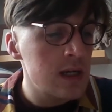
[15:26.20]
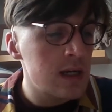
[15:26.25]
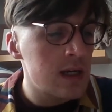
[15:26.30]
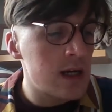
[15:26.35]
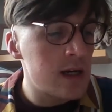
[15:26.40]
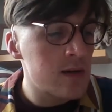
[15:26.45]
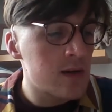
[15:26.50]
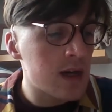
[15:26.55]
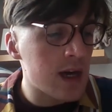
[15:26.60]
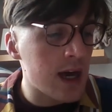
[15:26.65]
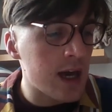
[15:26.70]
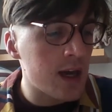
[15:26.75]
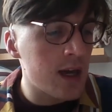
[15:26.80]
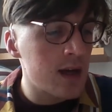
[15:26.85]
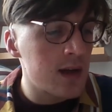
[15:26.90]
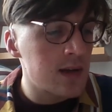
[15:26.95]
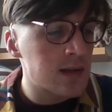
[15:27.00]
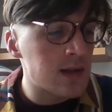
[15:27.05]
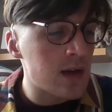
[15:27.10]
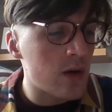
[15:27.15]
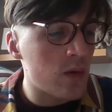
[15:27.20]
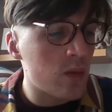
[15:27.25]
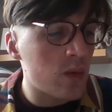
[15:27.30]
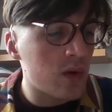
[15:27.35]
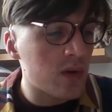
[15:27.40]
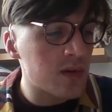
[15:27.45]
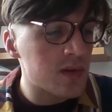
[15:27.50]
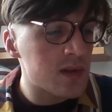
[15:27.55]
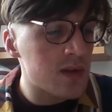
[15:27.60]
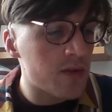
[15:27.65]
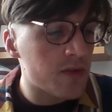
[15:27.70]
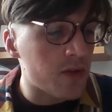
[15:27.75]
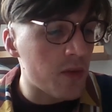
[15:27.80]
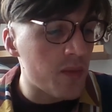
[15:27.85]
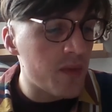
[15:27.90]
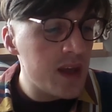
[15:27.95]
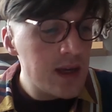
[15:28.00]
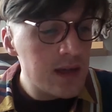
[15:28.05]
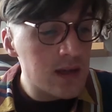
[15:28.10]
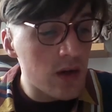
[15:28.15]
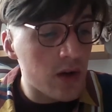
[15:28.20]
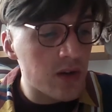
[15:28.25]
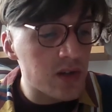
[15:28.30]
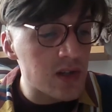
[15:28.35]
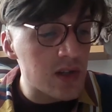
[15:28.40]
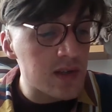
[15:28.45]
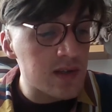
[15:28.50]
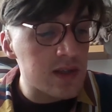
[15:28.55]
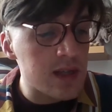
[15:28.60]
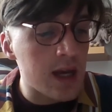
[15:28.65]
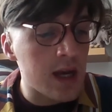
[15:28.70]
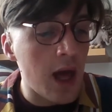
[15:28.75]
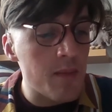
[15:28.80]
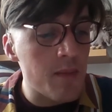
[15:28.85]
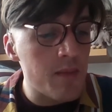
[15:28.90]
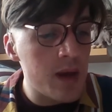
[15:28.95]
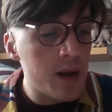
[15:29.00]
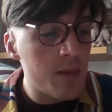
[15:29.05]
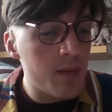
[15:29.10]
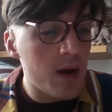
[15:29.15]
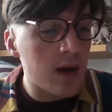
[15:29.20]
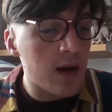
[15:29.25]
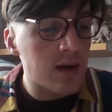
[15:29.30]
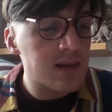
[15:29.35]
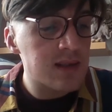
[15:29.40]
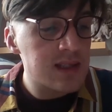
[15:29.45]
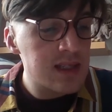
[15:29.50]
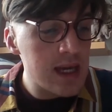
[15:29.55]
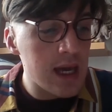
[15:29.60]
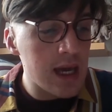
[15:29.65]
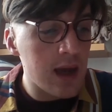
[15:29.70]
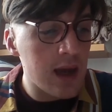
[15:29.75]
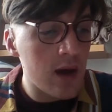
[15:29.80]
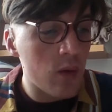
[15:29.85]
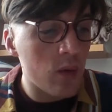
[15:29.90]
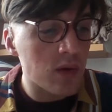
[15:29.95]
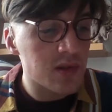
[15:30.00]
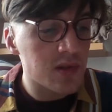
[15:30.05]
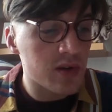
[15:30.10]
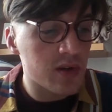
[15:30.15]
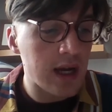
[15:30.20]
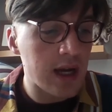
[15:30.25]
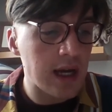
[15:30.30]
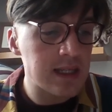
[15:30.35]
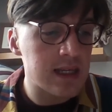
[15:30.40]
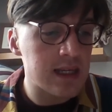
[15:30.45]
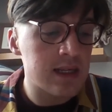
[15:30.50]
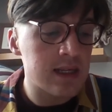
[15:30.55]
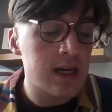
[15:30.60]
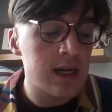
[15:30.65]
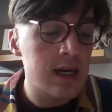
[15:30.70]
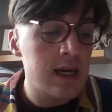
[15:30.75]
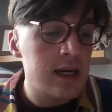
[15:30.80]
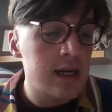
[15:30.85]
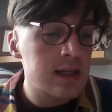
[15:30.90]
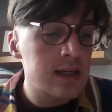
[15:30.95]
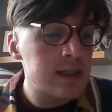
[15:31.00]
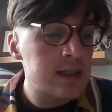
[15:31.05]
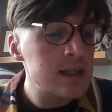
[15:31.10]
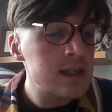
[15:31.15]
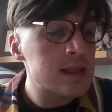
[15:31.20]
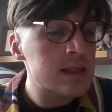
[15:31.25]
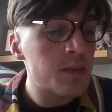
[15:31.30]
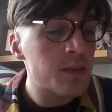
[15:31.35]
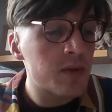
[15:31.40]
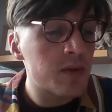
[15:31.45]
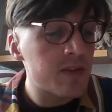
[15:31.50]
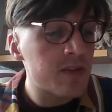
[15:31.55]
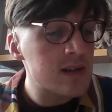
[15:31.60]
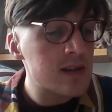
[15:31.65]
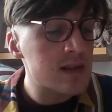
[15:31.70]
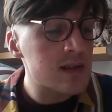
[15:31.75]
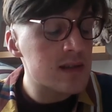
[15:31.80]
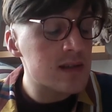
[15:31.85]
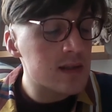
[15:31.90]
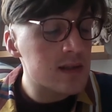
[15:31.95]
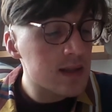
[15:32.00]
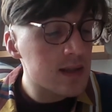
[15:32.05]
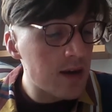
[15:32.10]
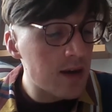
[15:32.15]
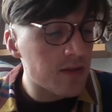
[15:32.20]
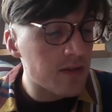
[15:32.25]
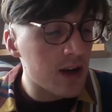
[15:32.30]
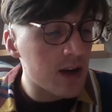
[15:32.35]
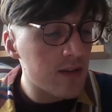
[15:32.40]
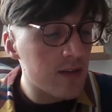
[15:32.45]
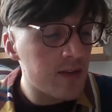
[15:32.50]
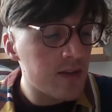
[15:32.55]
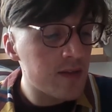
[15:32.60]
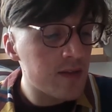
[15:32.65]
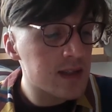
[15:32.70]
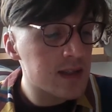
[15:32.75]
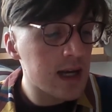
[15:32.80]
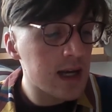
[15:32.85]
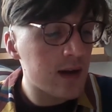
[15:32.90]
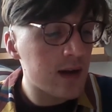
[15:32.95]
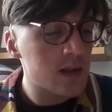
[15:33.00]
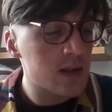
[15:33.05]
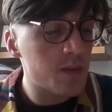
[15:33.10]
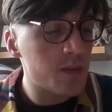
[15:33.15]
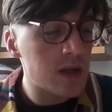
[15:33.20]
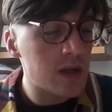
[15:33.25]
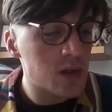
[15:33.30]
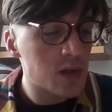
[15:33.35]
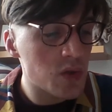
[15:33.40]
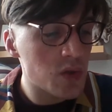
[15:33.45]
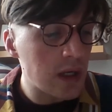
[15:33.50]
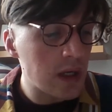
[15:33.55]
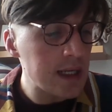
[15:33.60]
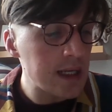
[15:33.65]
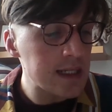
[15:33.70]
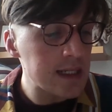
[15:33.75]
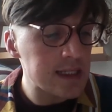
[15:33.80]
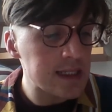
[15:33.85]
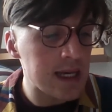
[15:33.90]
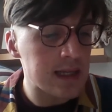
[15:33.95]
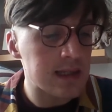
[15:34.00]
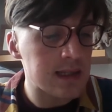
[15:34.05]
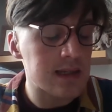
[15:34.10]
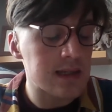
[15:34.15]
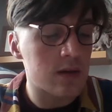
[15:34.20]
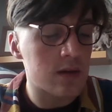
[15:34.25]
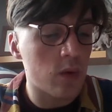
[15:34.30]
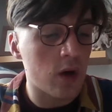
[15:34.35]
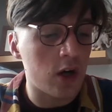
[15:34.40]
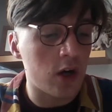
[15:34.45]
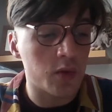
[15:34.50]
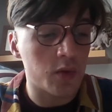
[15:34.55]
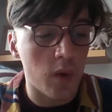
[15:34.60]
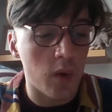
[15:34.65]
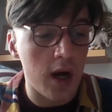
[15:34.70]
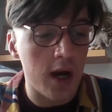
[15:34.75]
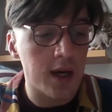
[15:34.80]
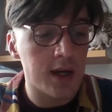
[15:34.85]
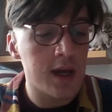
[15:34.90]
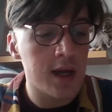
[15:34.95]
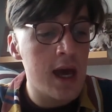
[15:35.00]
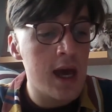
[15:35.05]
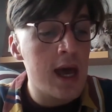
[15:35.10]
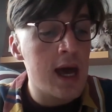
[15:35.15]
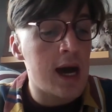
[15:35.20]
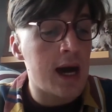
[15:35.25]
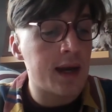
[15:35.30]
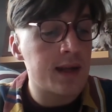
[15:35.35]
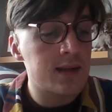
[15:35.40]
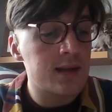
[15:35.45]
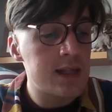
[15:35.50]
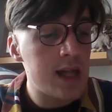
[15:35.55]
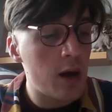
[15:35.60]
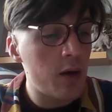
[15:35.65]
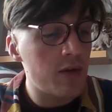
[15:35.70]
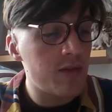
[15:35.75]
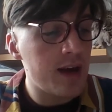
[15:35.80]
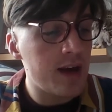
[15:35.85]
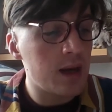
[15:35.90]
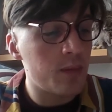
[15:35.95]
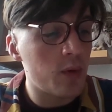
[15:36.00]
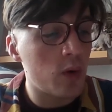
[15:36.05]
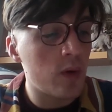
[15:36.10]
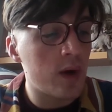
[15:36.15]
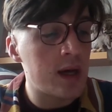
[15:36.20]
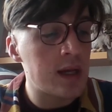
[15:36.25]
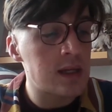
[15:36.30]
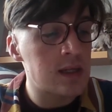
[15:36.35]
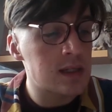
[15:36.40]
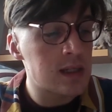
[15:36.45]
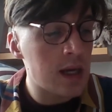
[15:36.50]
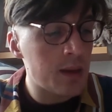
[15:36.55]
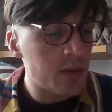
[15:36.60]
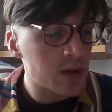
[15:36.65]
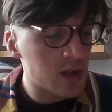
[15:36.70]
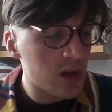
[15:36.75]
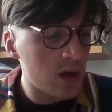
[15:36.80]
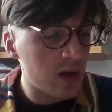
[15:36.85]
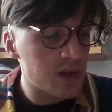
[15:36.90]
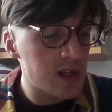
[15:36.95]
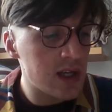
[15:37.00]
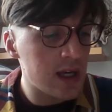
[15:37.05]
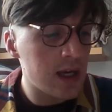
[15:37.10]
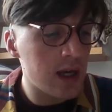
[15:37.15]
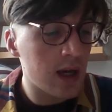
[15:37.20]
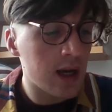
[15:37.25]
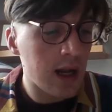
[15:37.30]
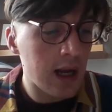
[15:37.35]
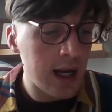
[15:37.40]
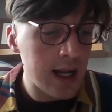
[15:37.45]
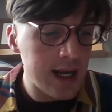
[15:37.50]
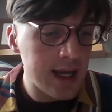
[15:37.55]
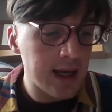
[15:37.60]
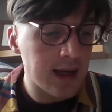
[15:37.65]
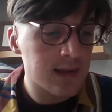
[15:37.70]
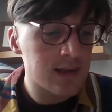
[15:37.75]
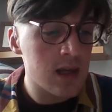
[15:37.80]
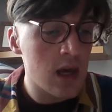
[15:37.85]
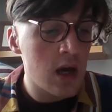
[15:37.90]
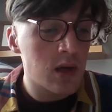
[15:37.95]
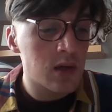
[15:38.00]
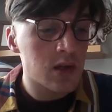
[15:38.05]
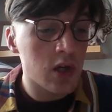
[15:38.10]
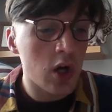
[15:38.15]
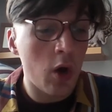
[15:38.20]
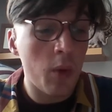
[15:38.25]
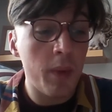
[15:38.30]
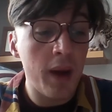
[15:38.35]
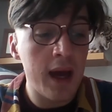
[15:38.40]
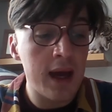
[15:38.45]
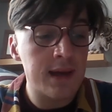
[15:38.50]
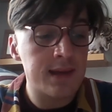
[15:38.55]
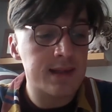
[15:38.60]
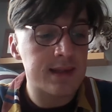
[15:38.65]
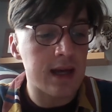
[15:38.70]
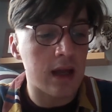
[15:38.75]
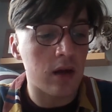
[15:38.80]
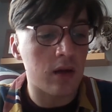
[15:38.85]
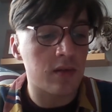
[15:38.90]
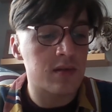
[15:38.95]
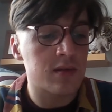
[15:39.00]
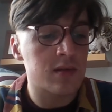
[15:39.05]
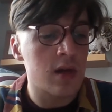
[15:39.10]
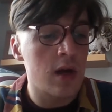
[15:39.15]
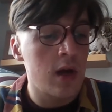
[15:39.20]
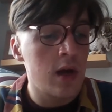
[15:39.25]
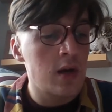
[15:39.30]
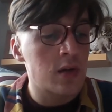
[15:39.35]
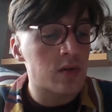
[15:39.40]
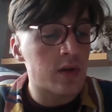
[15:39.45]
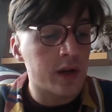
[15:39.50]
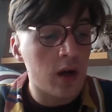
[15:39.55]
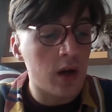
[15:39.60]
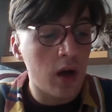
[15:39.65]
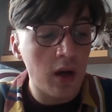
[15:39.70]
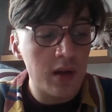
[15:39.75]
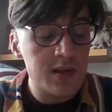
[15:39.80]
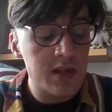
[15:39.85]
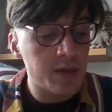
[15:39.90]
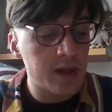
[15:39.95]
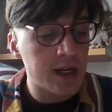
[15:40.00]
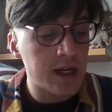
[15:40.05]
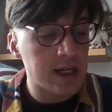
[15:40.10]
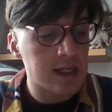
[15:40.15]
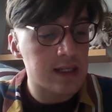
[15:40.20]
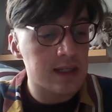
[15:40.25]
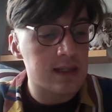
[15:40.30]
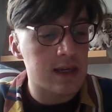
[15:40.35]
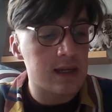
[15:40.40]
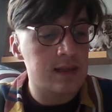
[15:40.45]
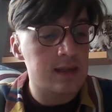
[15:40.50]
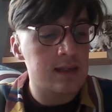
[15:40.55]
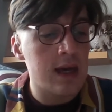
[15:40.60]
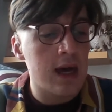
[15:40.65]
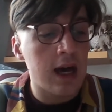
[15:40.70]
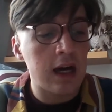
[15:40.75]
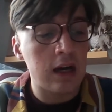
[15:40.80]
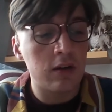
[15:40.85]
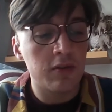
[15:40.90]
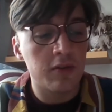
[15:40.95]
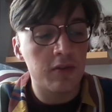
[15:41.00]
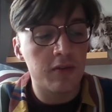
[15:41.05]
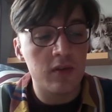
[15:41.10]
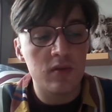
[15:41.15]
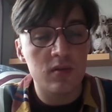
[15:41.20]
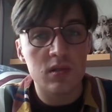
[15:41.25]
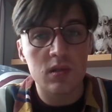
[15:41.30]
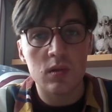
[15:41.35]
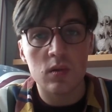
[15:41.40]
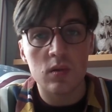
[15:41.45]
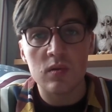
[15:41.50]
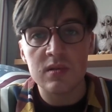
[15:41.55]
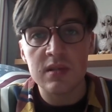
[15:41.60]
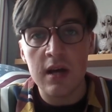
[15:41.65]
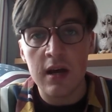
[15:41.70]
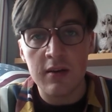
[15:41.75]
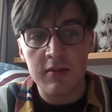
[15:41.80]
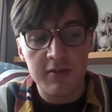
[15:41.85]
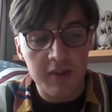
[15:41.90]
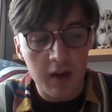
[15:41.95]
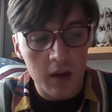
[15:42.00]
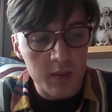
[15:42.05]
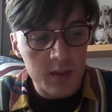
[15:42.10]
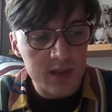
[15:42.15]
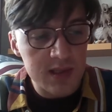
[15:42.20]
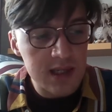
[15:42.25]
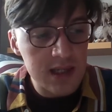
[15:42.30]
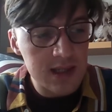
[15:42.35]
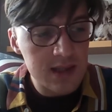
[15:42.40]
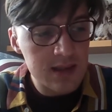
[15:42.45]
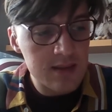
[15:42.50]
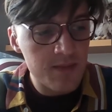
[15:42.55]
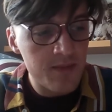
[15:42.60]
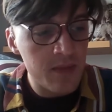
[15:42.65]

Okay, so it was from these origins that a C was created. Since the professor's discovery, Viviscal has been tried and tested worldwide and is now available in dermatology clinics, top hair salons, trichology practices, health food stores, and pharmacies.